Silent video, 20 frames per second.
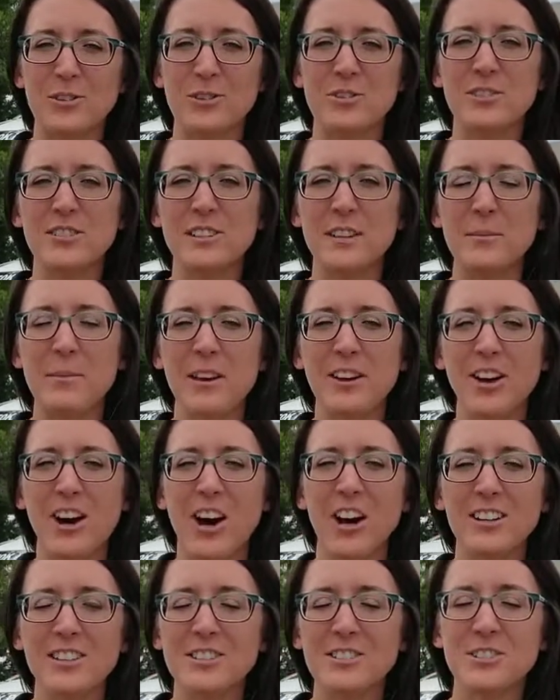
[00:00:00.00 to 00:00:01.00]
So just give me a
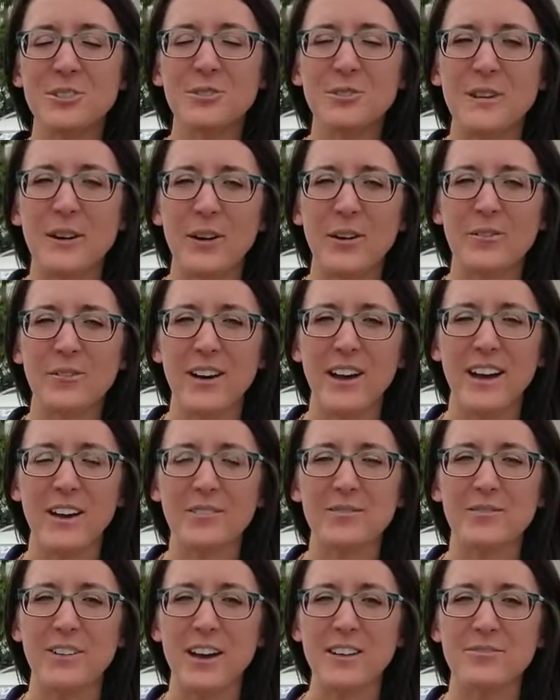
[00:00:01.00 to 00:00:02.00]
call. It's
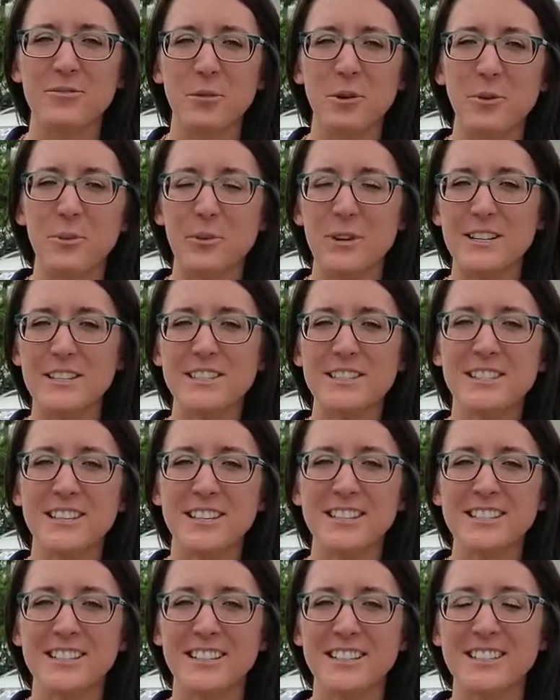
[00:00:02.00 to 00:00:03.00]

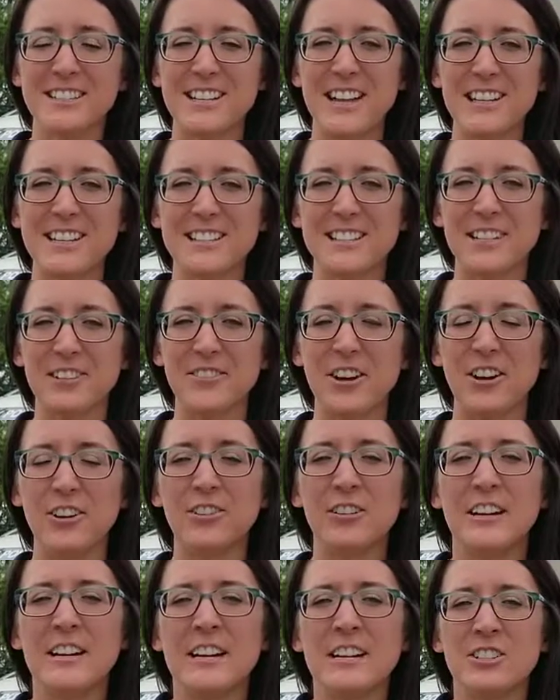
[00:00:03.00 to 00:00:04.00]
205-541-6690.
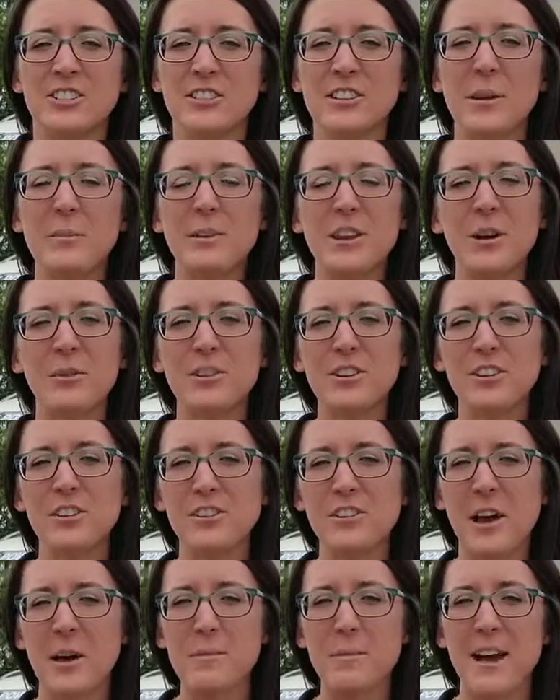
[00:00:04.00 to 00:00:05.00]
Just let me know when you
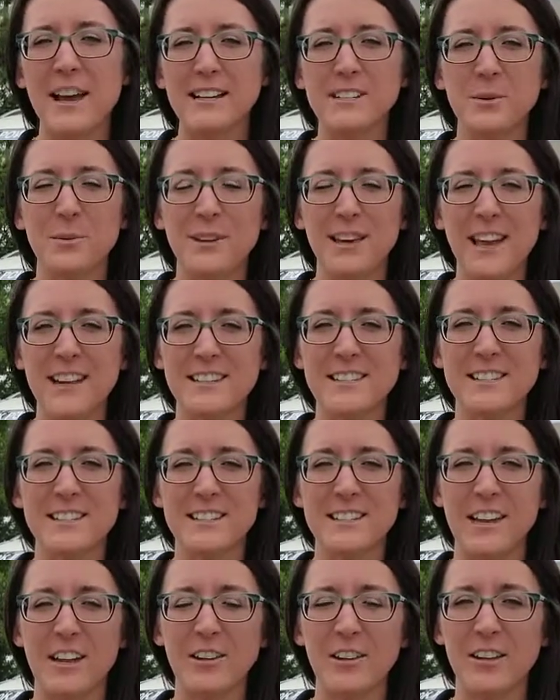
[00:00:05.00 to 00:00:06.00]
can come by so we can kind of
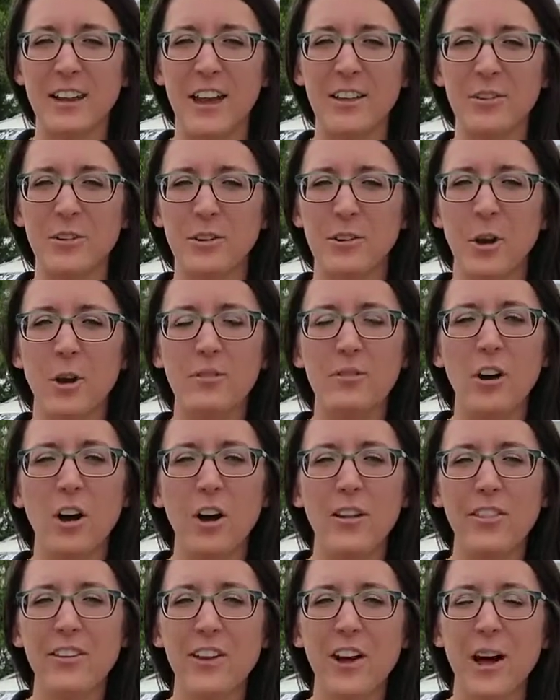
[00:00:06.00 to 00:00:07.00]
sit down together and go over
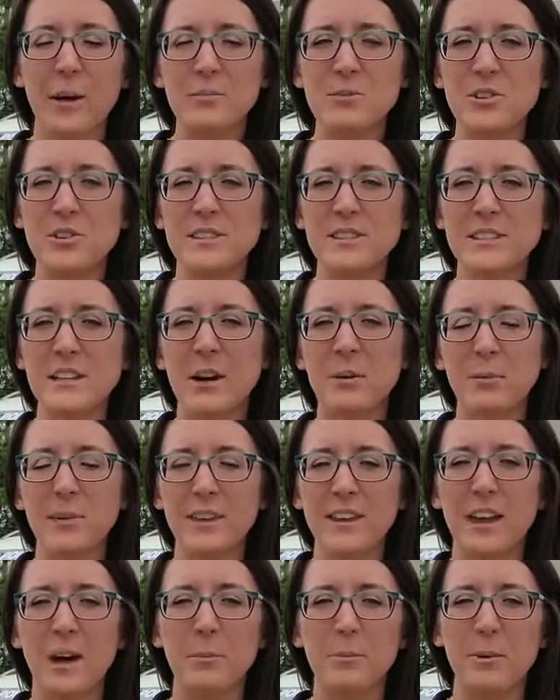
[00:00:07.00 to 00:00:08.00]
all the options. And I'll
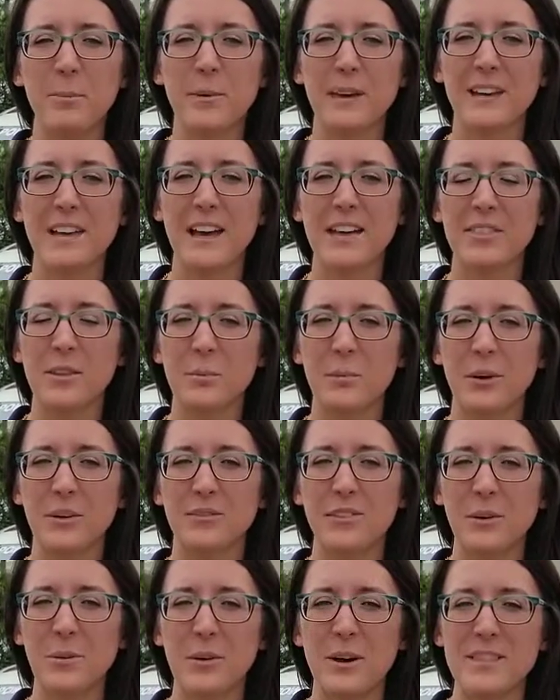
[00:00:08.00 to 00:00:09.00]
really help you pick out the
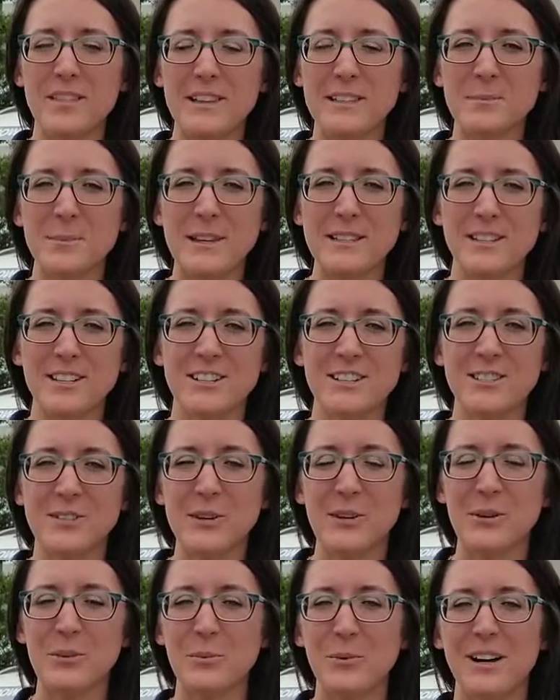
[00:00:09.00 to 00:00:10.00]
perfect one that's best going to
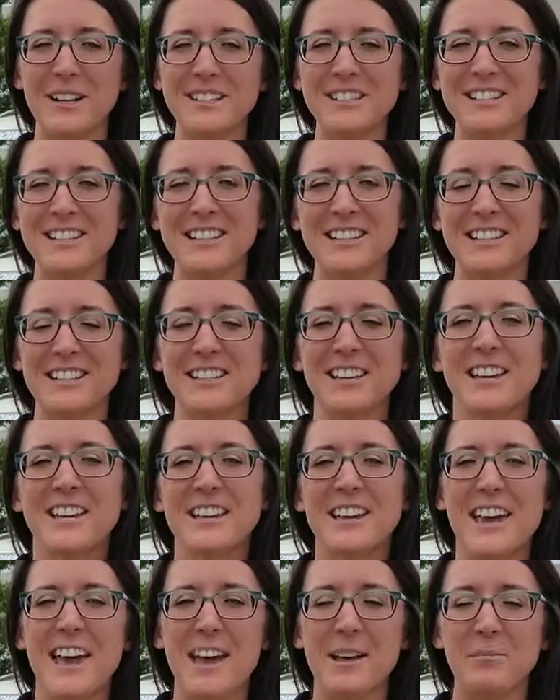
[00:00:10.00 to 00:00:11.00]
suit your wants needs
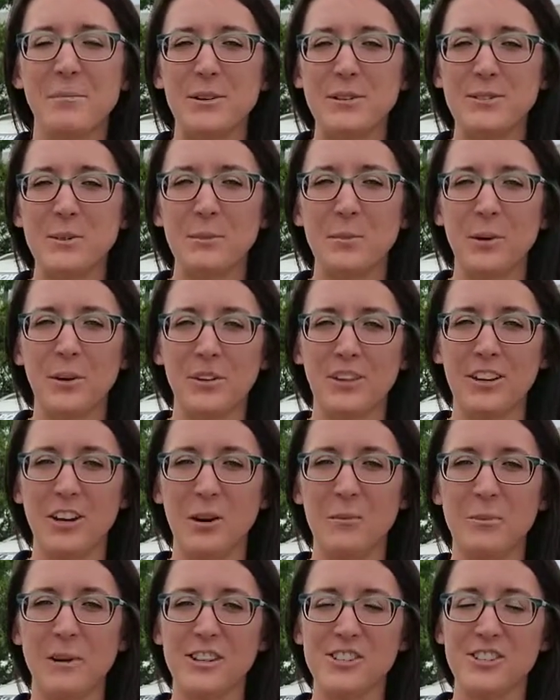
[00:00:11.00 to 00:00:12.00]
and most
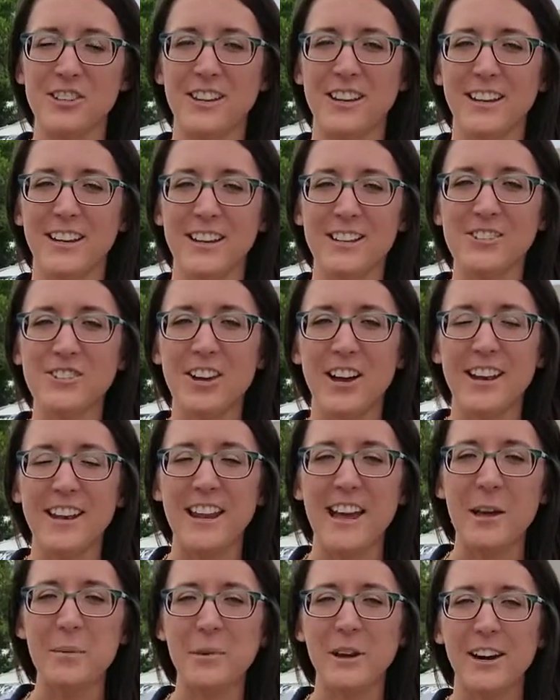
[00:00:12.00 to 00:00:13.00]
importantly your budget. Again, John,
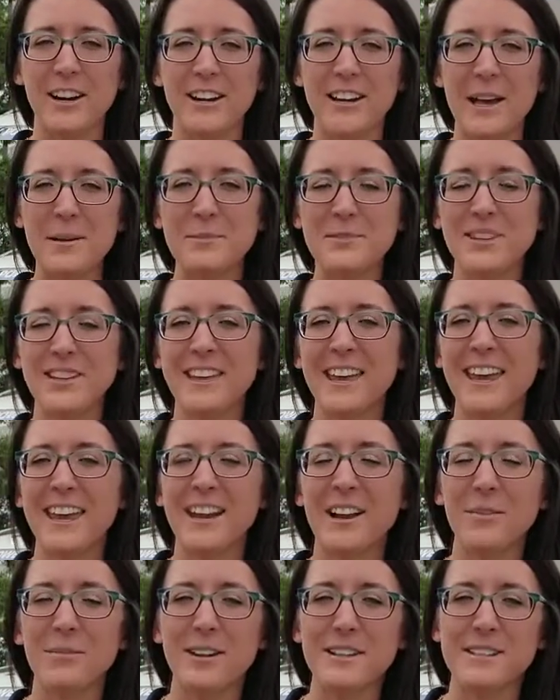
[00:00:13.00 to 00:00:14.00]
I'm Erika. So we
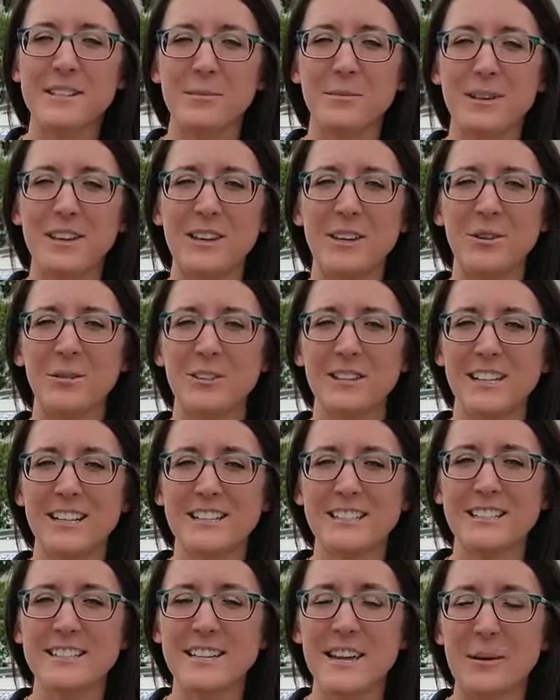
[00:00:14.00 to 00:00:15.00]
cannot wait to meet you when you
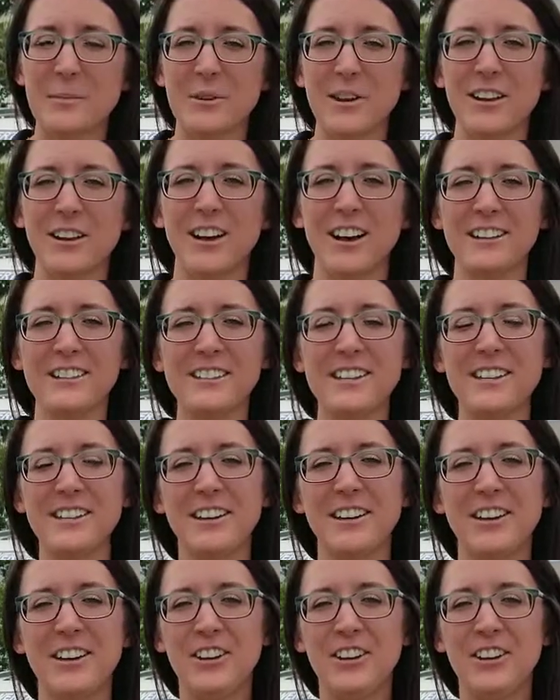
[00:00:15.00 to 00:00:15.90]
get to Tameron Honda.